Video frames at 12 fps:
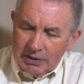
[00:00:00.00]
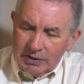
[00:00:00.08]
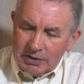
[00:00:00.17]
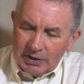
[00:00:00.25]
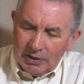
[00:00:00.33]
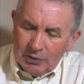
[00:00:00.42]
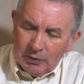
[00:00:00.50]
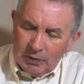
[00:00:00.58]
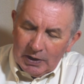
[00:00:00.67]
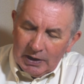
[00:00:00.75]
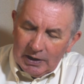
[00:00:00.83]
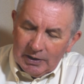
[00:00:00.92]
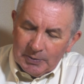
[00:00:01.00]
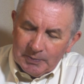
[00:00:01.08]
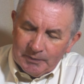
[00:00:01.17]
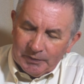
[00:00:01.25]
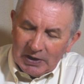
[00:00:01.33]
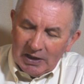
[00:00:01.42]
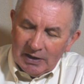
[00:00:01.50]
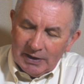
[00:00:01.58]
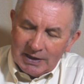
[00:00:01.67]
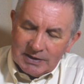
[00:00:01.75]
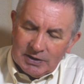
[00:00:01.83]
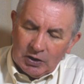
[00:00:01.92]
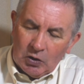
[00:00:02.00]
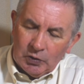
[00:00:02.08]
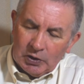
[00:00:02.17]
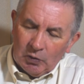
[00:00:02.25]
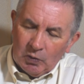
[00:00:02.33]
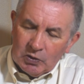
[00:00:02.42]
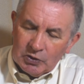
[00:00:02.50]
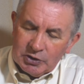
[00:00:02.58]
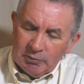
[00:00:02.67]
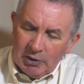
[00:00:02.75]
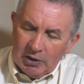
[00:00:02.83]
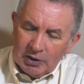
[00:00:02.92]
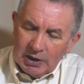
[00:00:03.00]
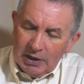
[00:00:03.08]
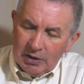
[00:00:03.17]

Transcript: So that's the logo watermark.